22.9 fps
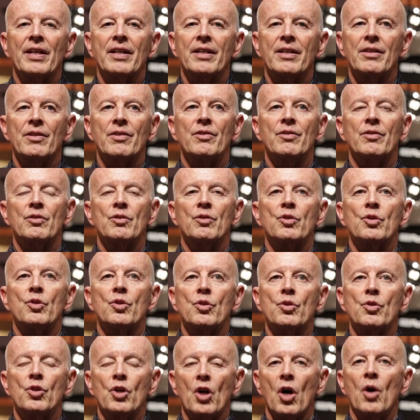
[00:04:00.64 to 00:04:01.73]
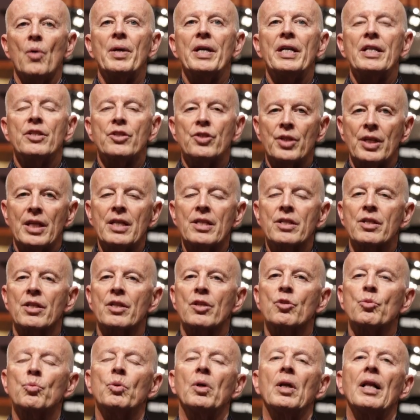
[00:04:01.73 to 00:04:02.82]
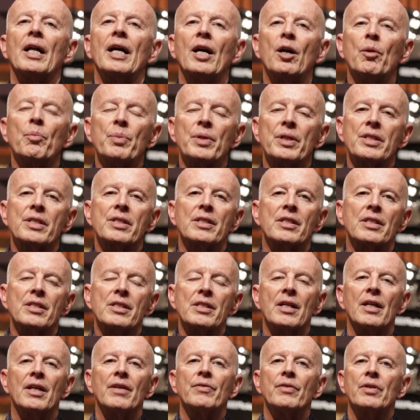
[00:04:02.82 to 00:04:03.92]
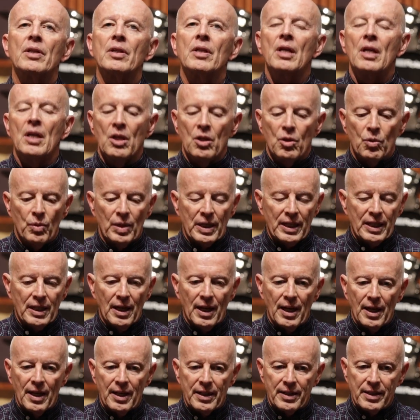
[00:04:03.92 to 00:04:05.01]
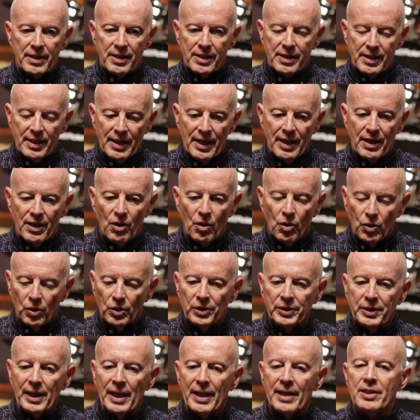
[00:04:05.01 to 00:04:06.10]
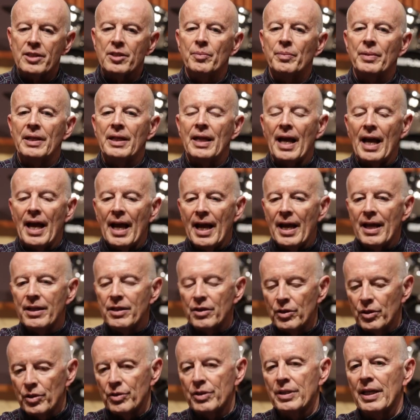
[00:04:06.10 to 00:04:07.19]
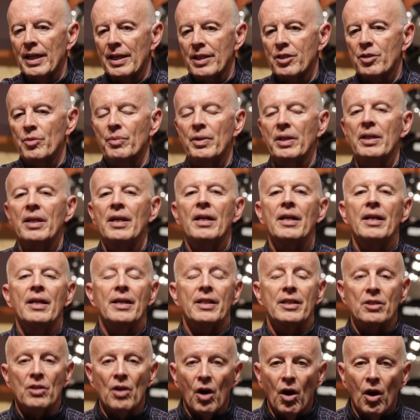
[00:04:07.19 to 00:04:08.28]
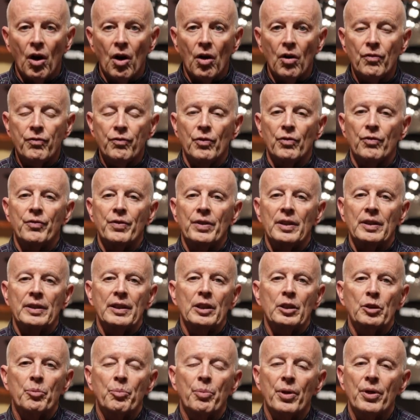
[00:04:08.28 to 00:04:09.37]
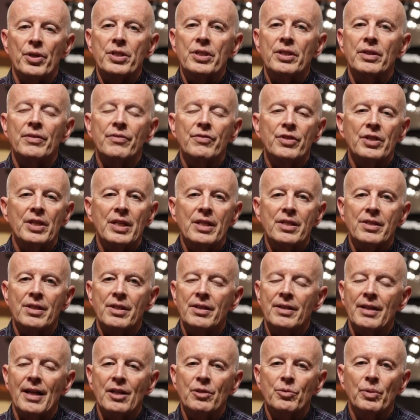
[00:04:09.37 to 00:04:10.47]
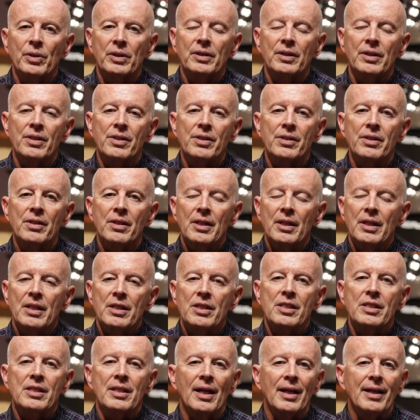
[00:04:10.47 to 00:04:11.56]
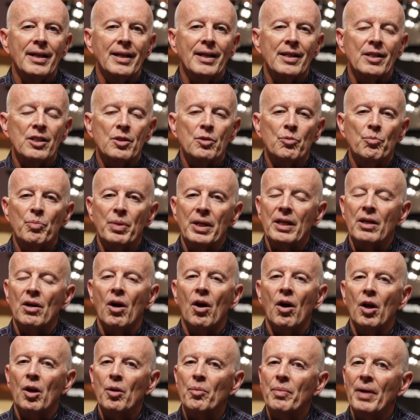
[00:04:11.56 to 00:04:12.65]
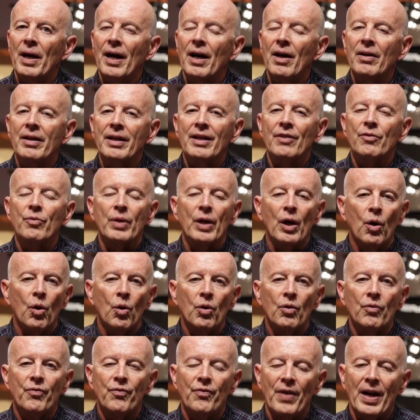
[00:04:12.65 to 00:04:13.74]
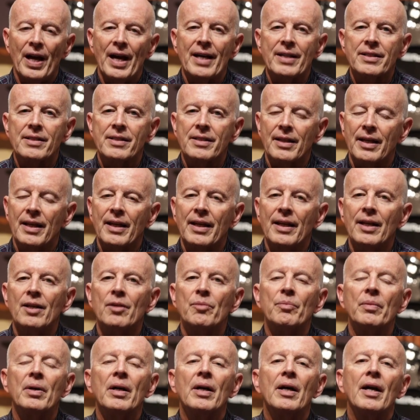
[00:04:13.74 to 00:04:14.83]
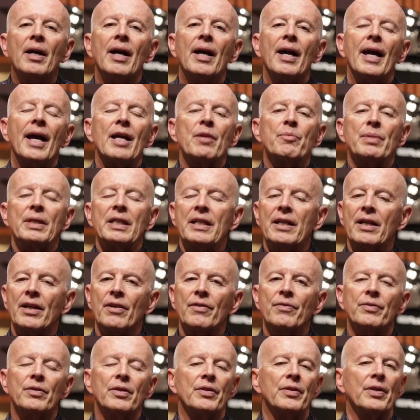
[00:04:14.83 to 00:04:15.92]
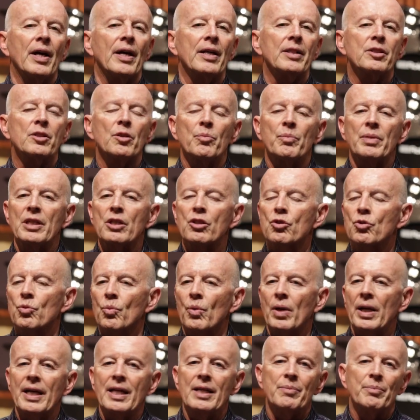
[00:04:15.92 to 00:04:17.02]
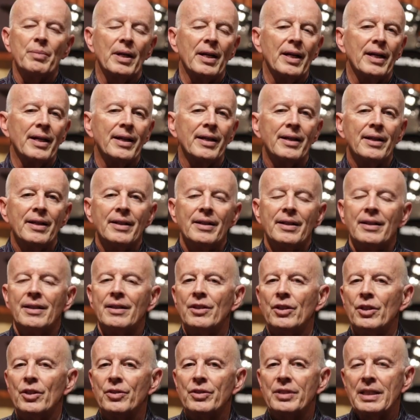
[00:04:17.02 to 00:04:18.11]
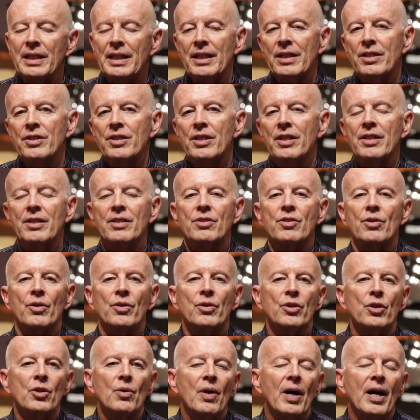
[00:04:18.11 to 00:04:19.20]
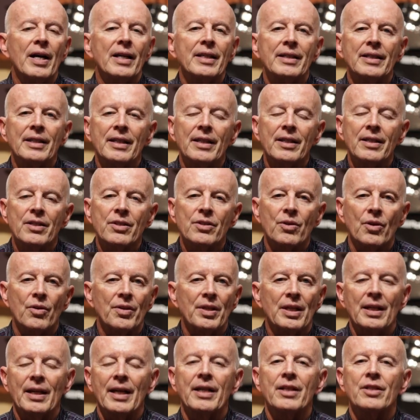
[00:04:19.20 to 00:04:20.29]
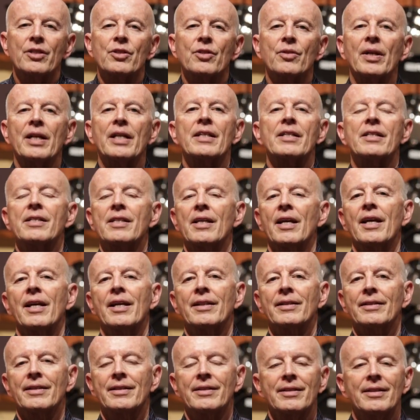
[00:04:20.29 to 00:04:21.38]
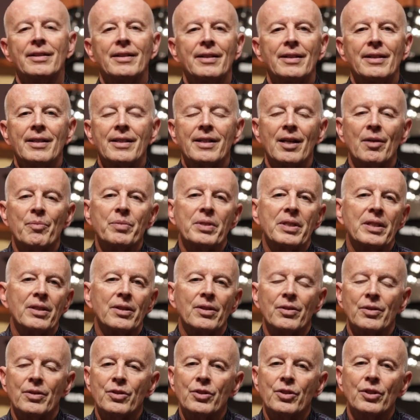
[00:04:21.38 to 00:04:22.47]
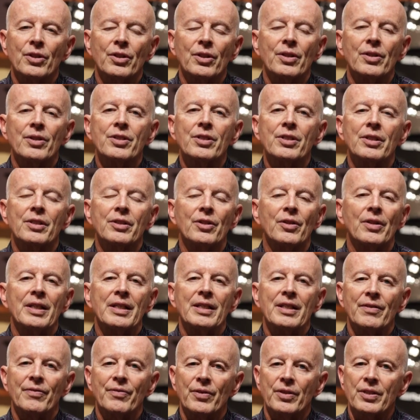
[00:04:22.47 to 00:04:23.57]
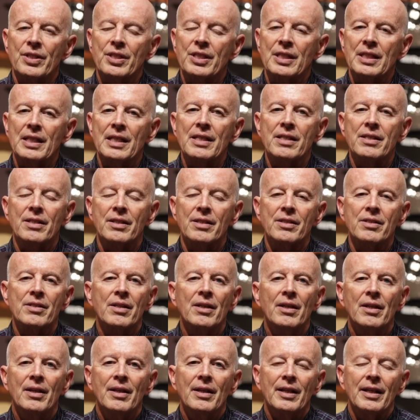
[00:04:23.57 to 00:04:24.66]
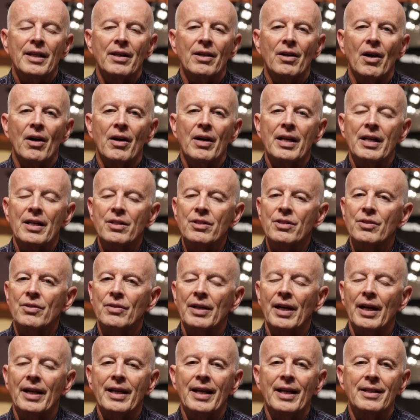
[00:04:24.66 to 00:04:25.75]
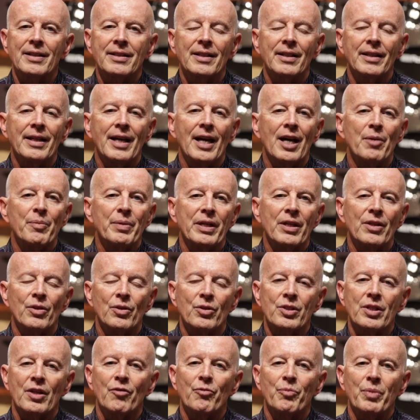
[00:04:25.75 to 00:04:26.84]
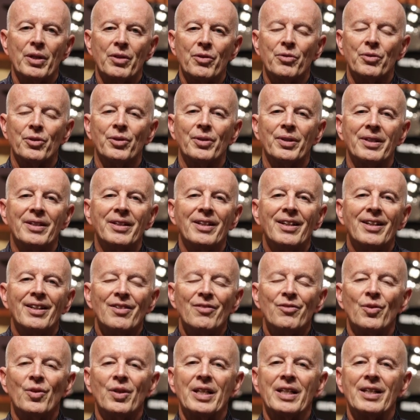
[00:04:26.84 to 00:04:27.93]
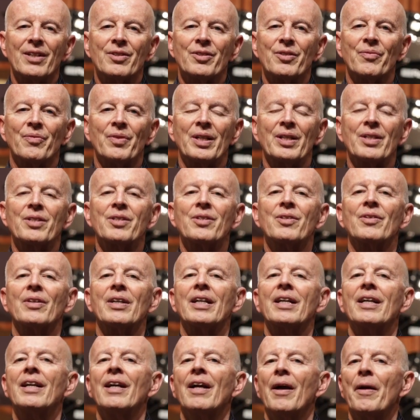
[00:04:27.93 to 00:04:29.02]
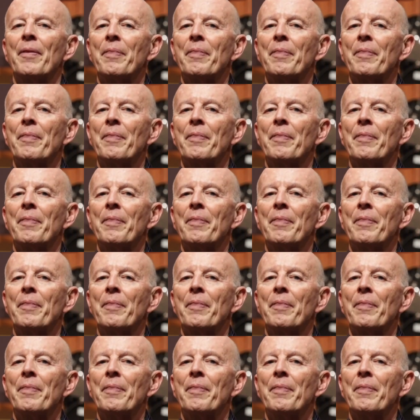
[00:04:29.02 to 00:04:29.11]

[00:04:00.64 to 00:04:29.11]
that knowing Jesus will help us discover what God has said, Old Testament and New Testament. It's all fulfilled in the person of Jesus. That's what this study has been all about. And if we hold fast to him and be careful not to be swayed by new teachings or new ideas or the latest, greatest thing that comes into the church during different seasons in our history. I can't tell you how many of those I've been through in 40 years of ministry,